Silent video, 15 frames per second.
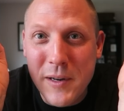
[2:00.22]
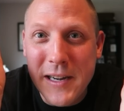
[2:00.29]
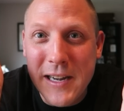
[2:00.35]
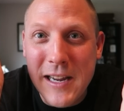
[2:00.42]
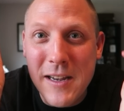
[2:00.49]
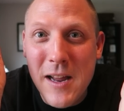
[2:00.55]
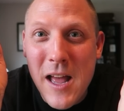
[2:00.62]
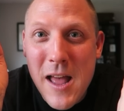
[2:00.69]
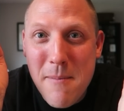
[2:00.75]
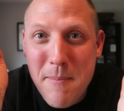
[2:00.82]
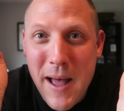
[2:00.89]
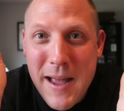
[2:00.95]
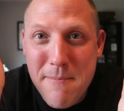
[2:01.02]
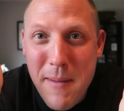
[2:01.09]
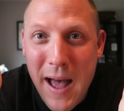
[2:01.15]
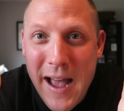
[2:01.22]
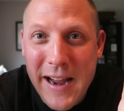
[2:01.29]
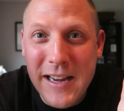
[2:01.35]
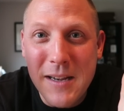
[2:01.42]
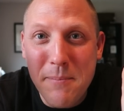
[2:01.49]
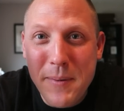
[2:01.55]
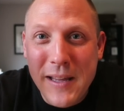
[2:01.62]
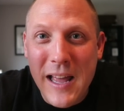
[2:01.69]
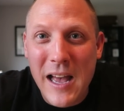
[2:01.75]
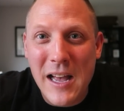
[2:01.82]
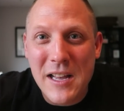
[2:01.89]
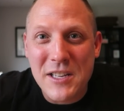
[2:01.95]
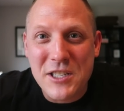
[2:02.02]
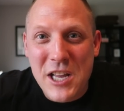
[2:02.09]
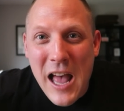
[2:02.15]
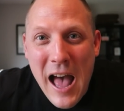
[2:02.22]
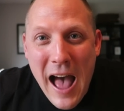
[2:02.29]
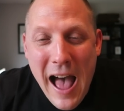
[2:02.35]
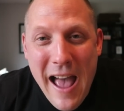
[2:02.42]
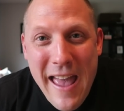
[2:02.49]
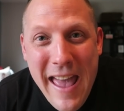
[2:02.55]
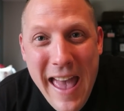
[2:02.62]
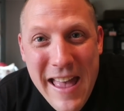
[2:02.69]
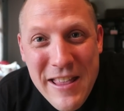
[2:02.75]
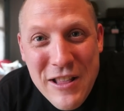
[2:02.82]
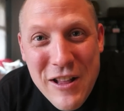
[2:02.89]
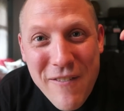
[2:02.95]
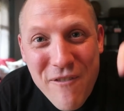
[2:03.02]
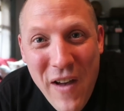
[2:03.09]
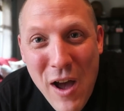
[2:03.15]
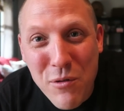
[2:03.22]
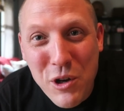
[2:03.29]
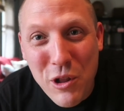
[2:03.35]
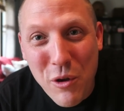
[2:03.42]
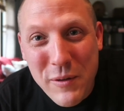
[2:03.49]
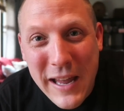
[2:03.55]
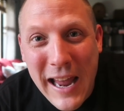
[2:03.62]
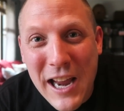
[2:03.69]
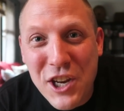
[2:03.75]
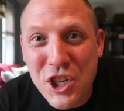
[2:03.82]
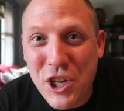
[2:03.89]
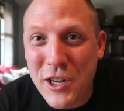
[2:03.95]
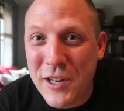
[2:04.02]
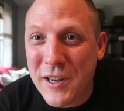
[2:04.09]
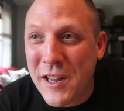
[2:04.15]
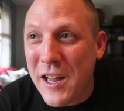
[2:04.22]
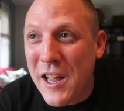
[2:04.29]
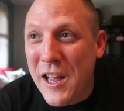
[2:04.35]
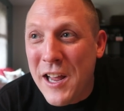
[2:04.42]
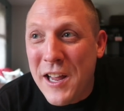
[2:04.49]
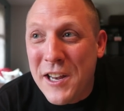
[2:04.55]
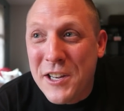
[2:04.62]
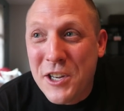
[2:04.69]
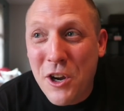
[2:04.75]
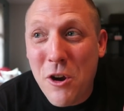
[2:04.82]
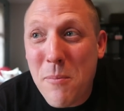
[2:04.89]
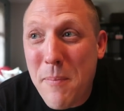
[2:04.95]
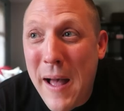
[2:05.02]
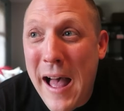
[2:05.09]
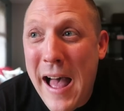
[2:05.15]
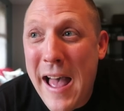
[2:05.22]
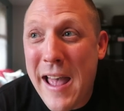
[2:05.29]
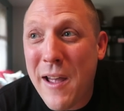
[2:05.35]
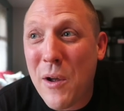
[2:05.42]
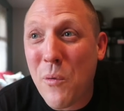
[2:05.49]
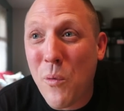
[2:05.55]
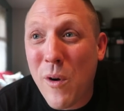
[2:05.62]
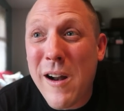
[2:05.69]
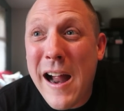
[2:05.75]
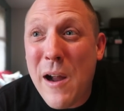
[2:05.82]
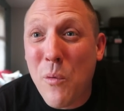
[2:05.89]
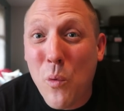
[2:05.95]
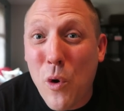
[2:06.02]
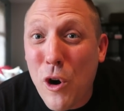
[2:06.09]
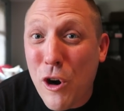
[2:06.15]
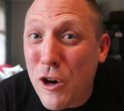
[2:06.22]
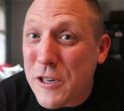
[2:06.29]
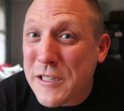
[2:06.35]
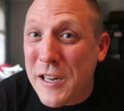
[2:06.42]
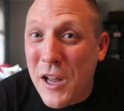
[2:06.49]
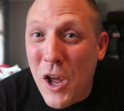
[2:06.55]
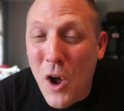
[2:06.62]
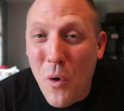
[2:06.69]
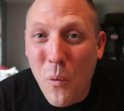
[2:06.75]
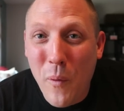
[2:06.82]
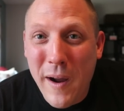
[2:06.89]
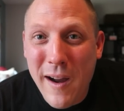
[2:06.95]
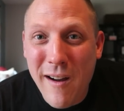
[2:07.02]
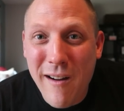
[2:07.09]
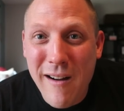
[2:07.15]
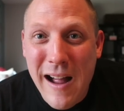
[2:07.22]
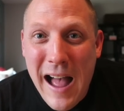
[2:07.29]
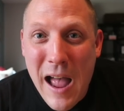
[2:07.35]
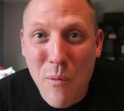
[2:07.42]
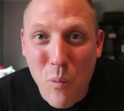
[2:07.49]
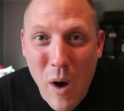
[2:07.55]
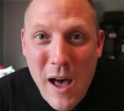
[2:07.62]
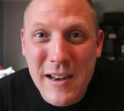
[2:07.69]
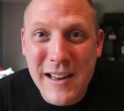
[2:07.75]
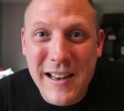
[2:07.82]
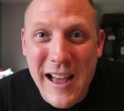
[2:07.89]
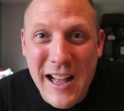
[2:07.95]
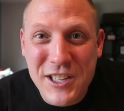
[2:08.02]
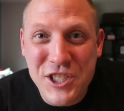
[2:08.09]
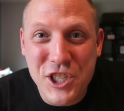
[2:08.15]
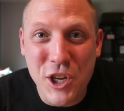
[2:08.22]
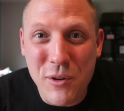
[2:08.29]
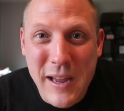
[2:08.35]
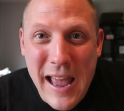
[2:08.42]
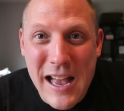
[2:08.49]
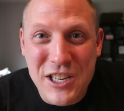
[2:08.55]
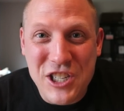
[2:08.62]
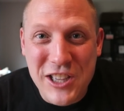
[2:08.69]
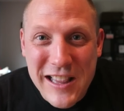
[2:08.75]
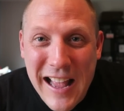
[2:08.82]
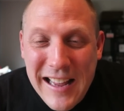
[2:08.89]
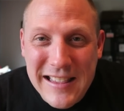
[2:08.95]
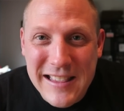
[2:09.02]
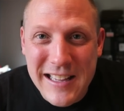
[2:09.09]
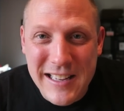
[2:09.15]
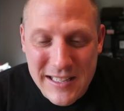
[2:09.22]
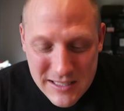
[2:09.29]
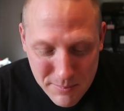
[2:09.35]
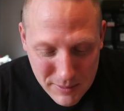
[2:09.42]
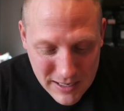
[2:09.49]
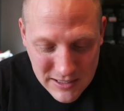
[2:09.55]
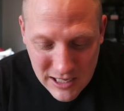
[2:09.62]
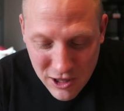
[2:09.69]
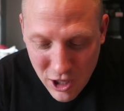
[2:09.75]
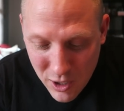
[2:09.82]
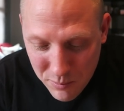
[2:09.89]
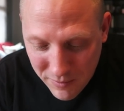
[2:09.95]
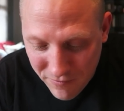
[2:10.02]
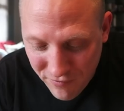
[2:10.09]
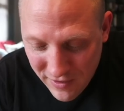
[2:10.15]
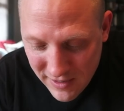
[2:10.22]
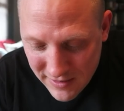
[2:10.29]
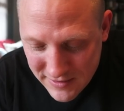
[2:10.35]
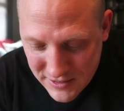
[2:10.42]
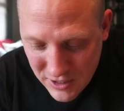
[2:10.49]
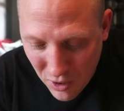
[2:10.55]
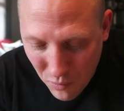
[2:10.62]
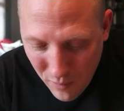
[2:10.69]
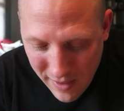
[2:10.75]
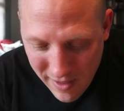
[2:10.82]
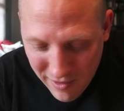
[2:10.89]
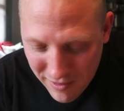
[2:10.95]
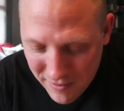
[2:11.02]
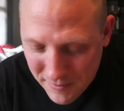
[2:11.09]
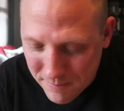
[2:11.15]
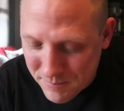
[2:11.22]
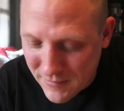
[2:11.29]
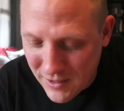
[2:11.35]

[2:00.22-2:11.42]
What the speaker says: reading my mind because I found a location nearby where I worked where I wanted a geocache like this because I thought it would fit in so well.